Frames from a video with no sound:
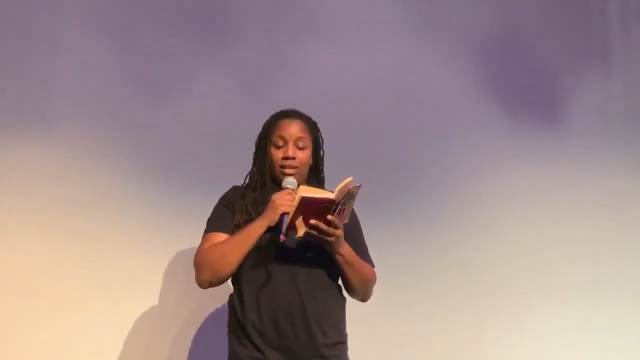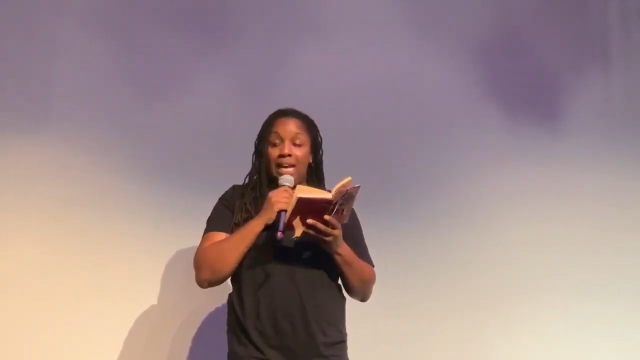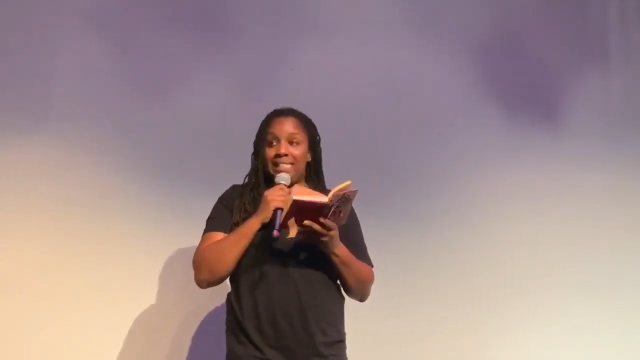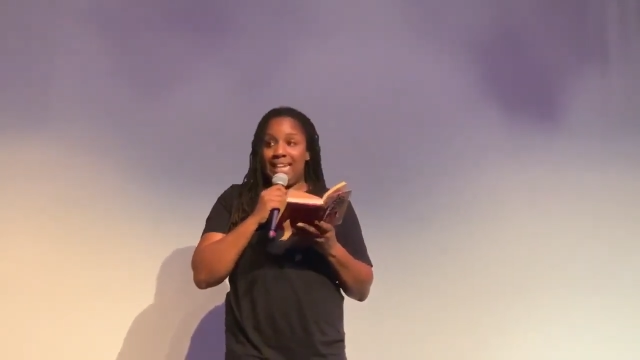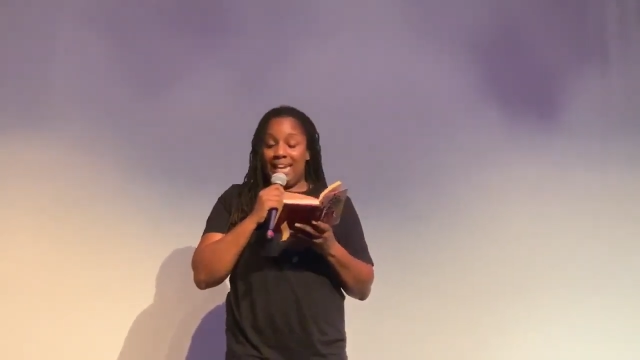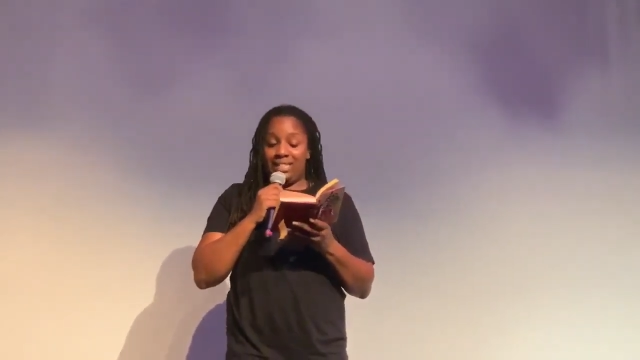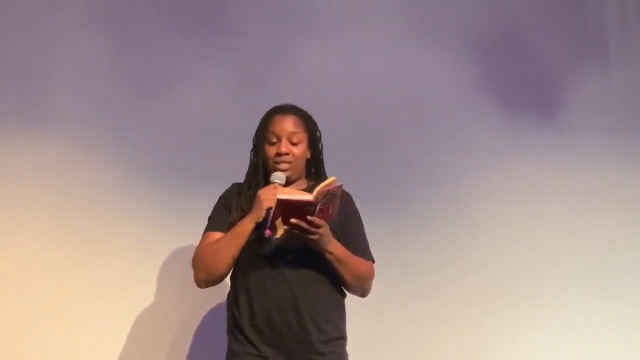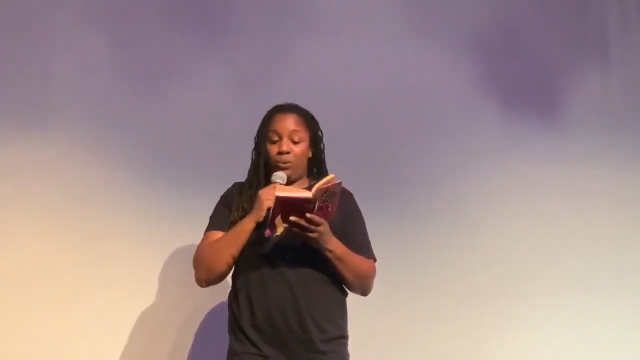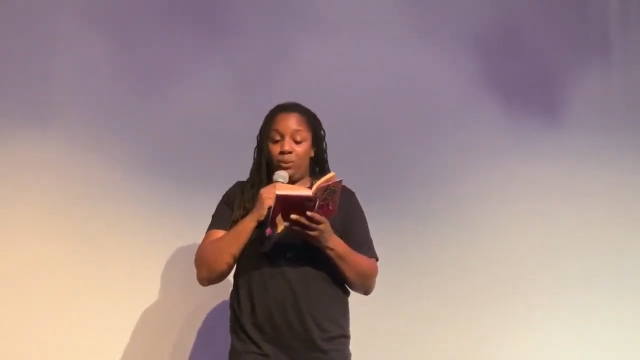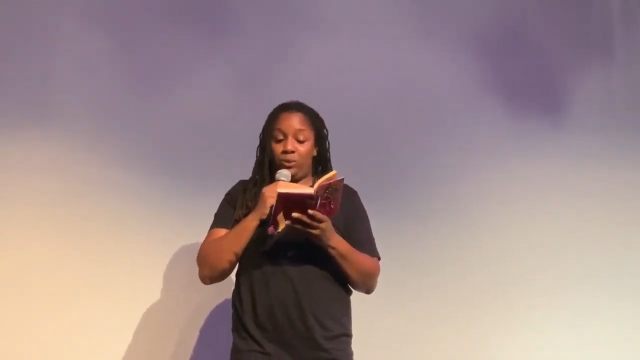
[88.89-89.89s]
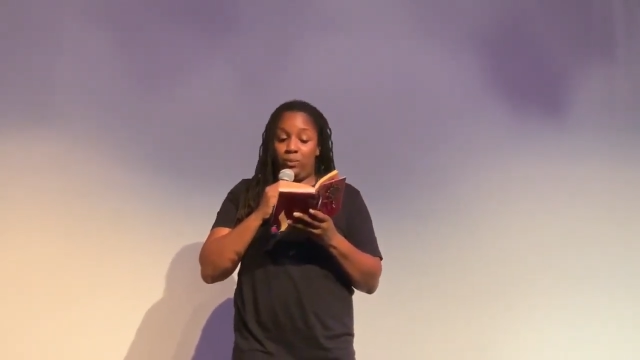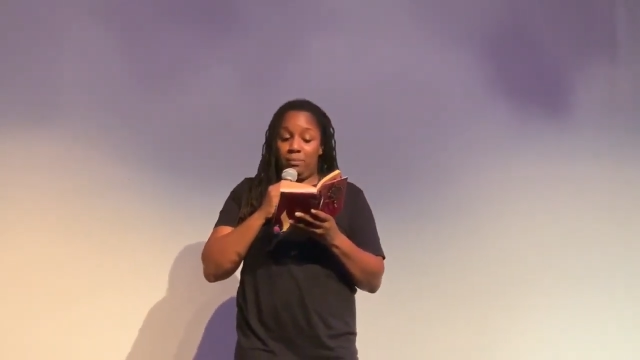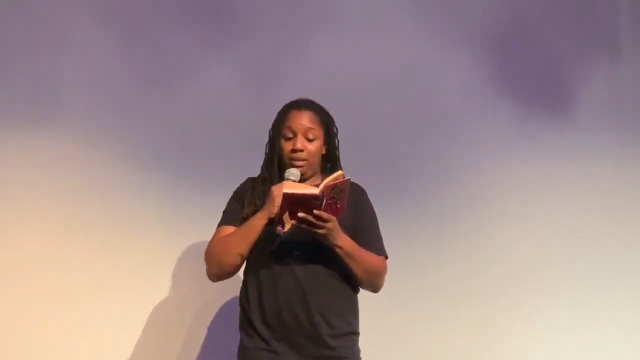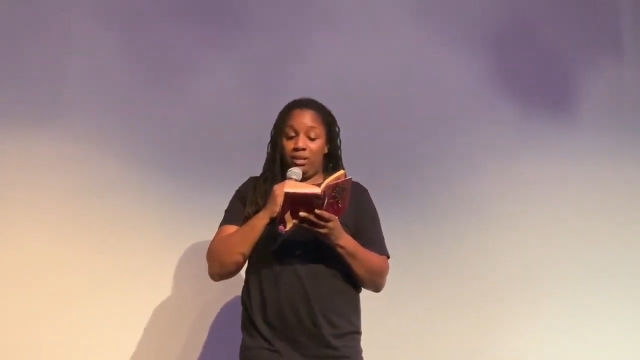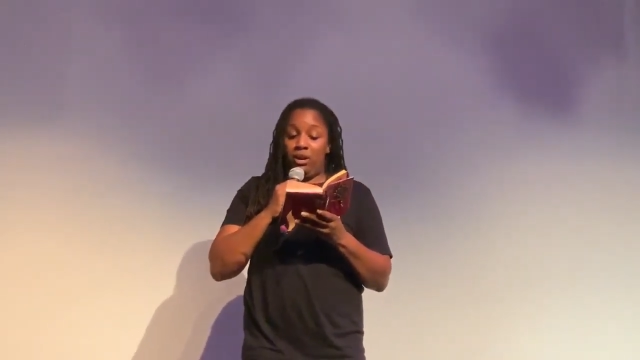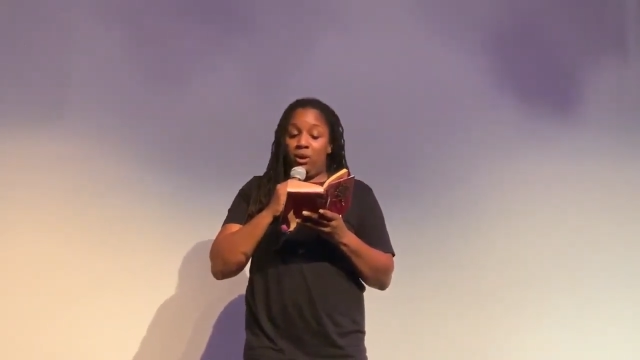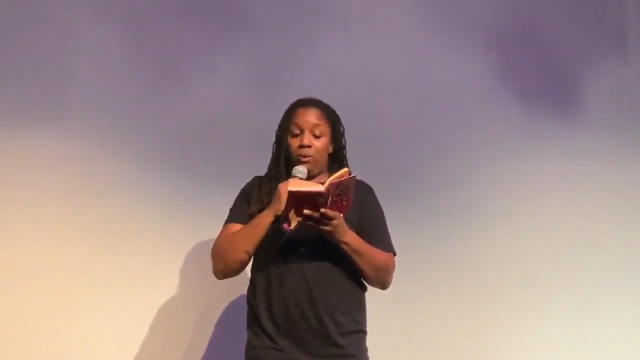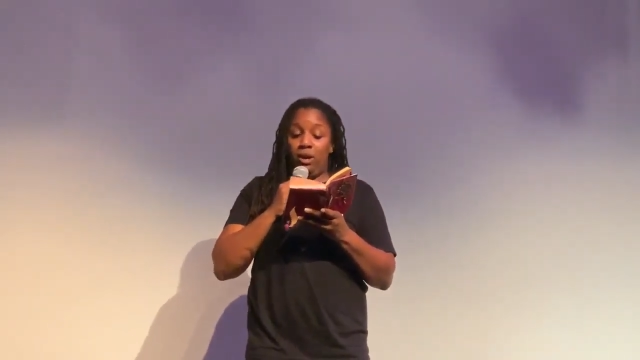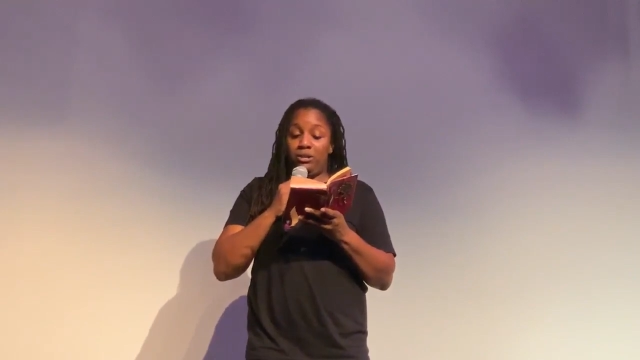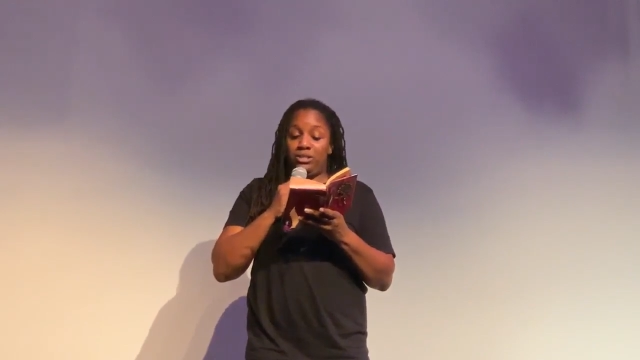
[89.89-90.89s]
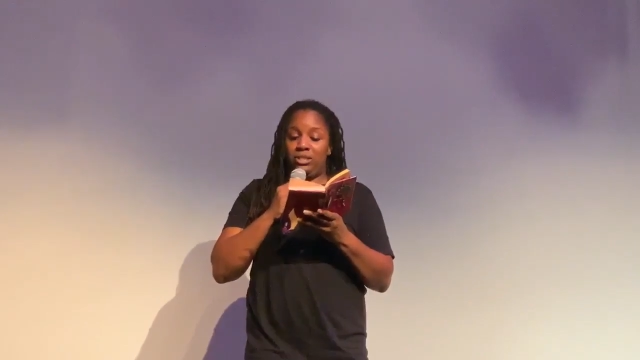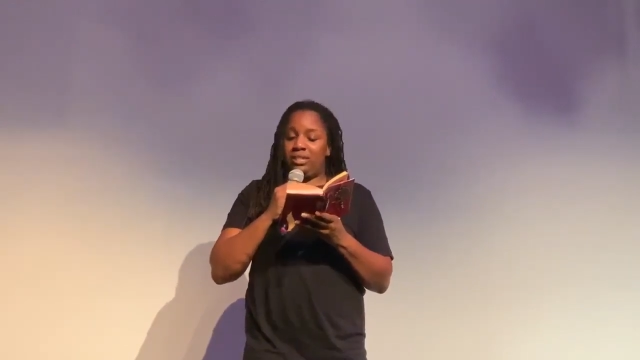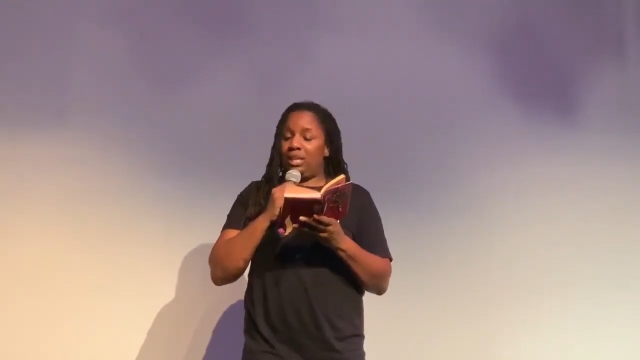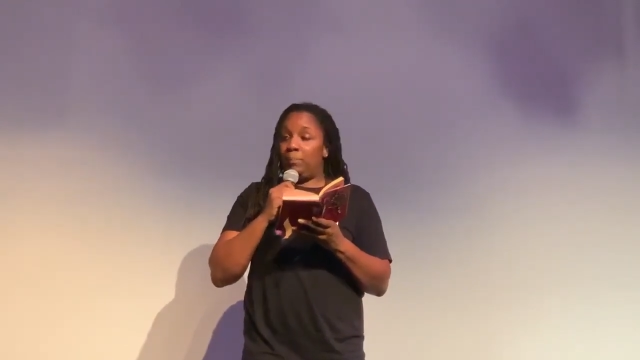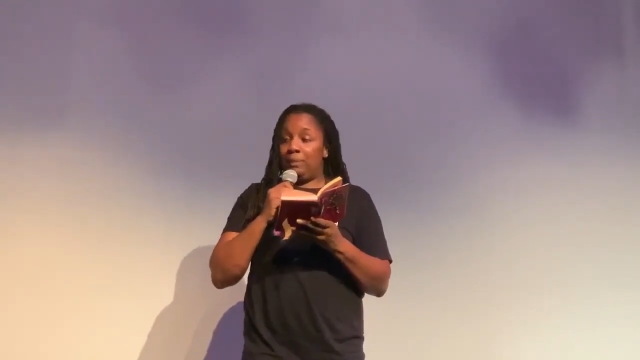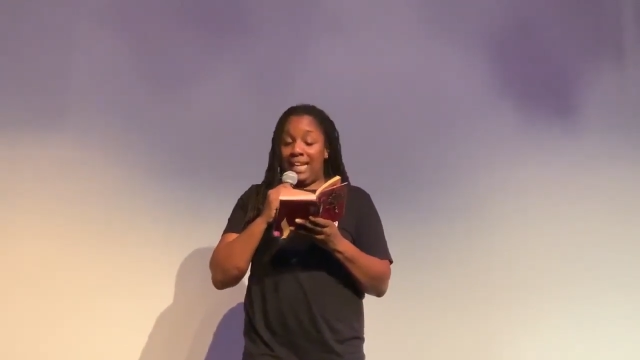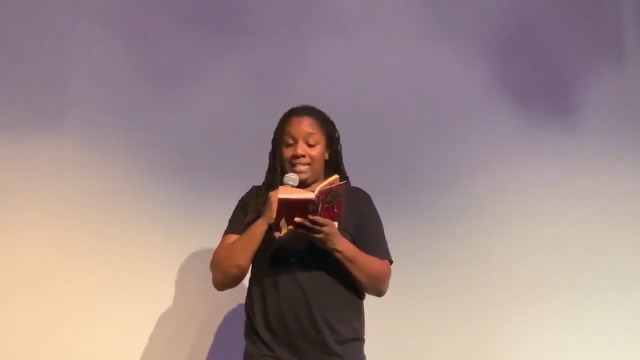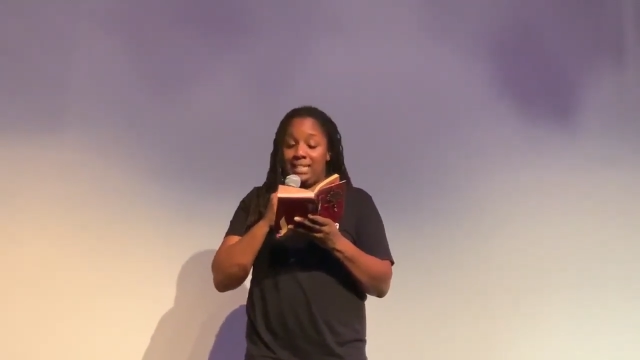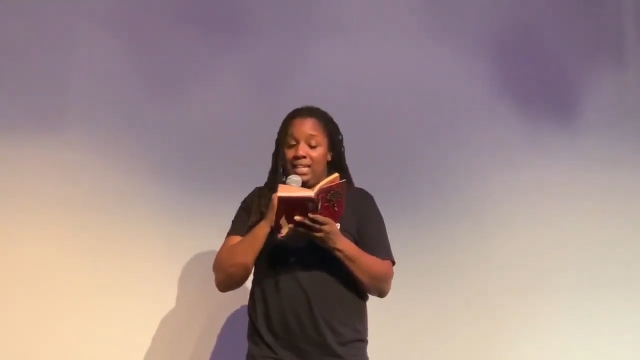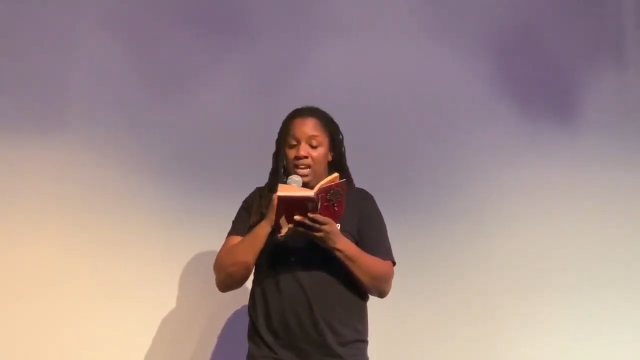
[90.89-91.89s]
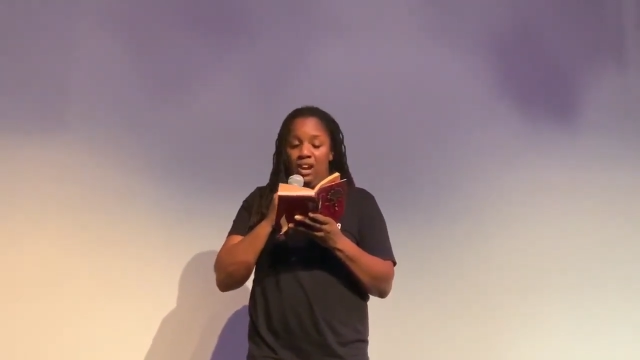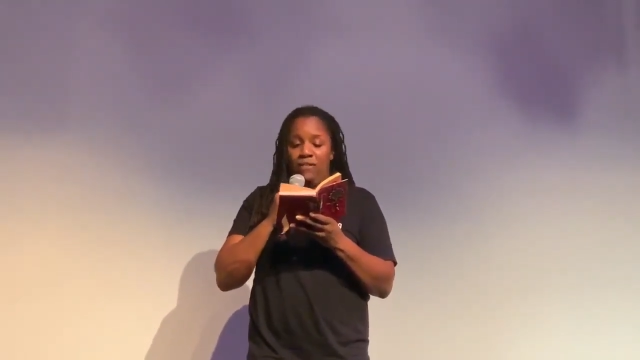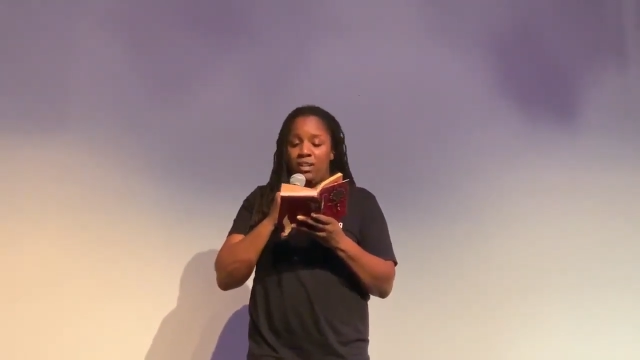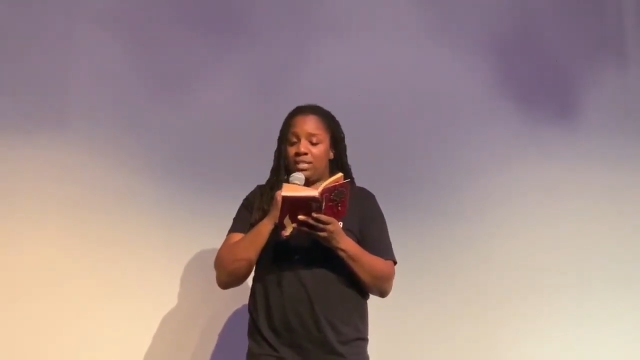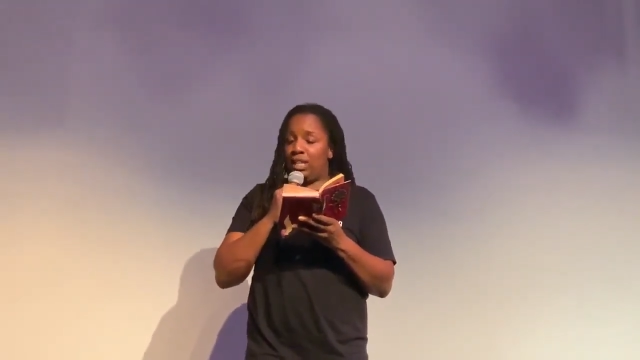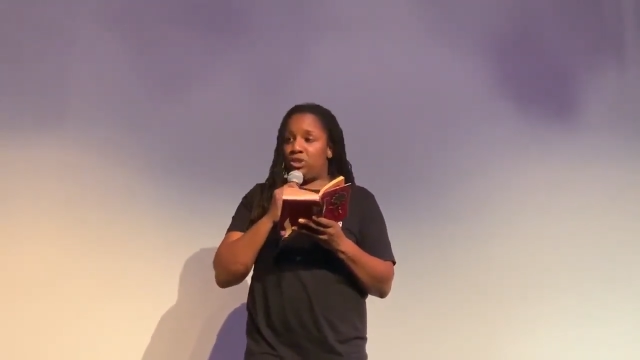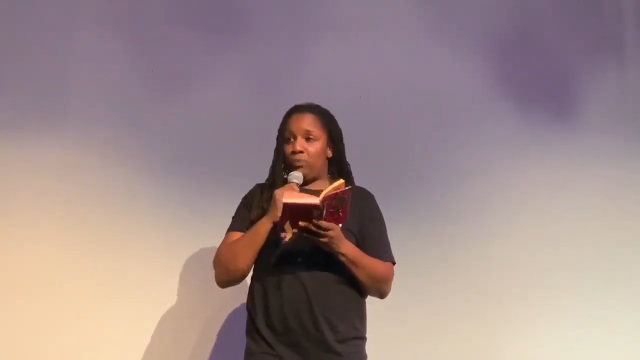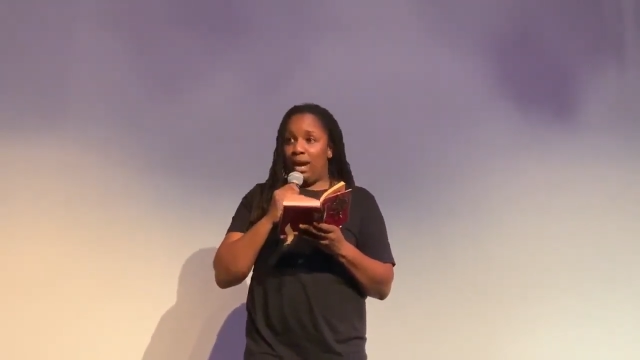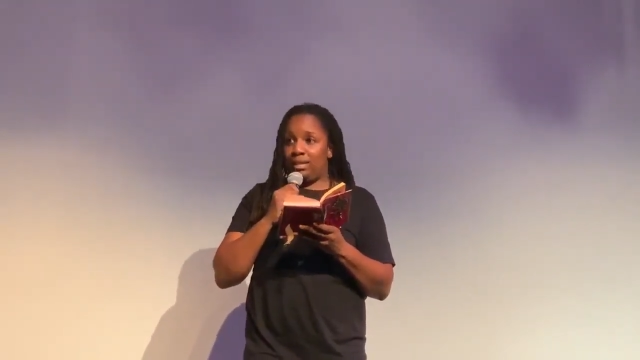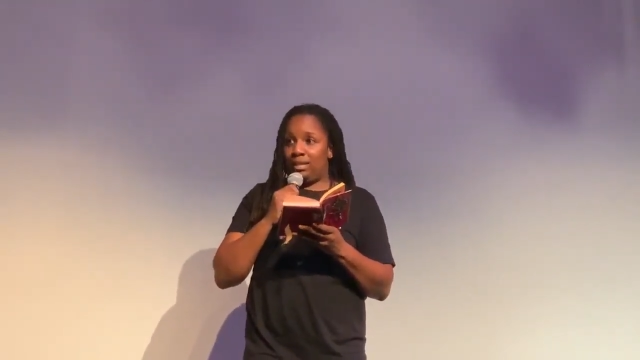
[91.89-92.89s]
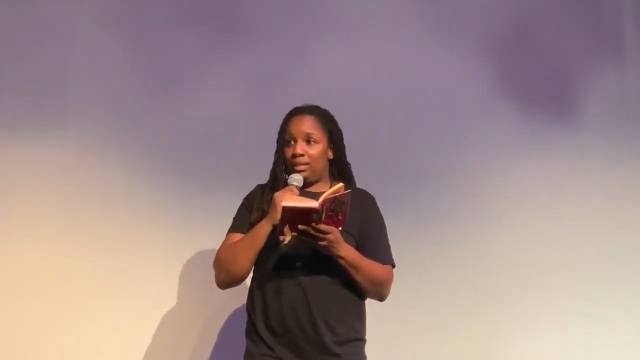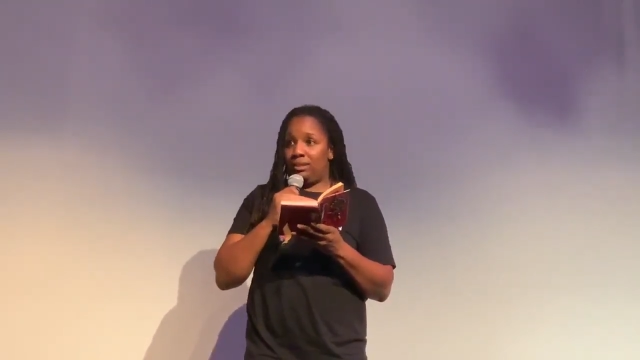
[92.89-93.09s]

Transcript: A dance with women who understood the complexity of our sexuality,